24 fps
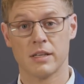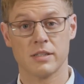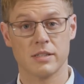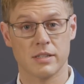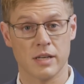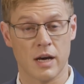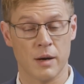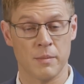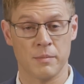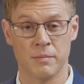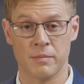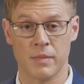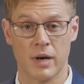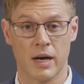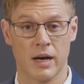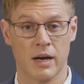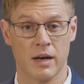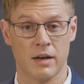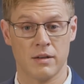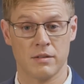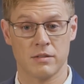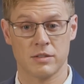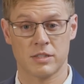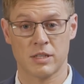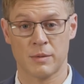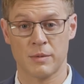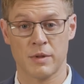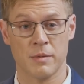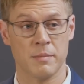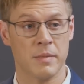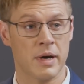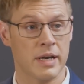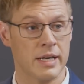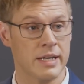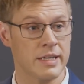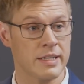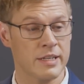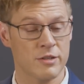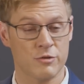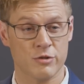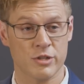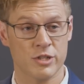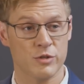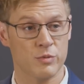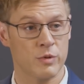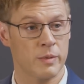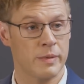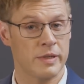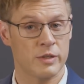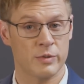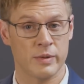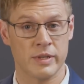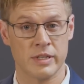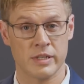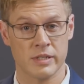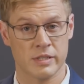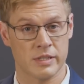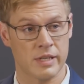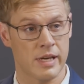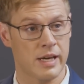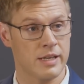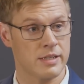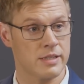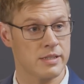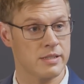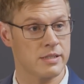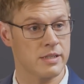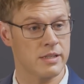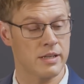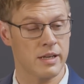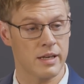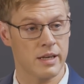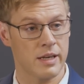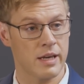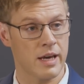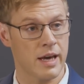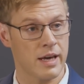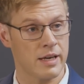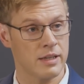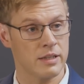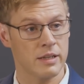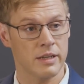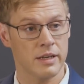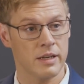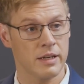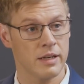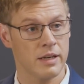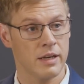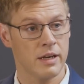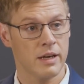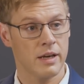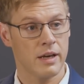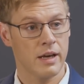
Some of the moneyed interests were between DeSantis and Nikki Haley,